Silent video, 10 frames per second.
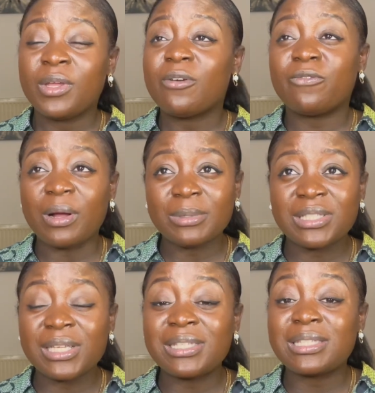
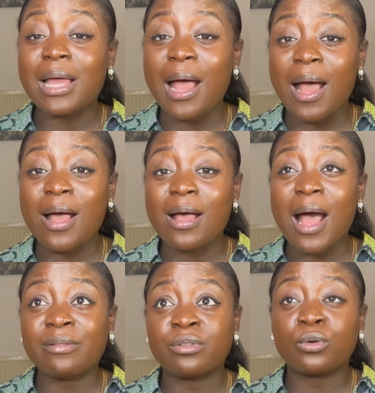Pharmacists are
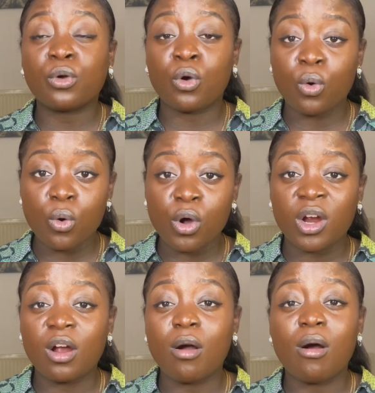at the
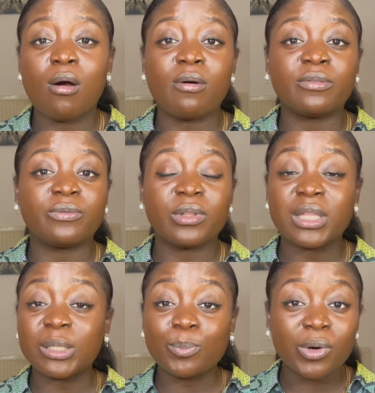core of
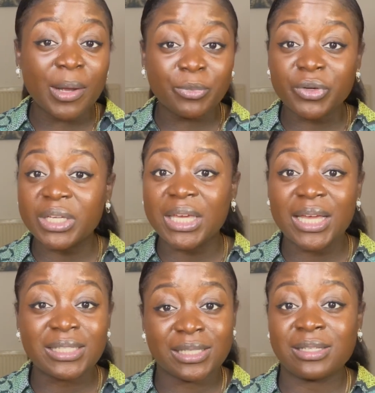the primary care
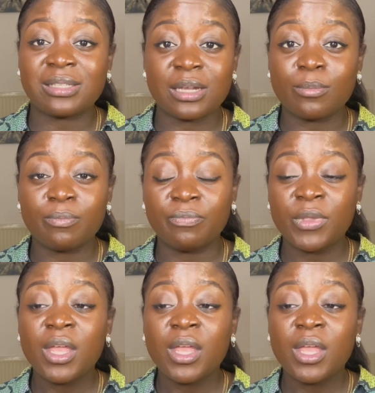system.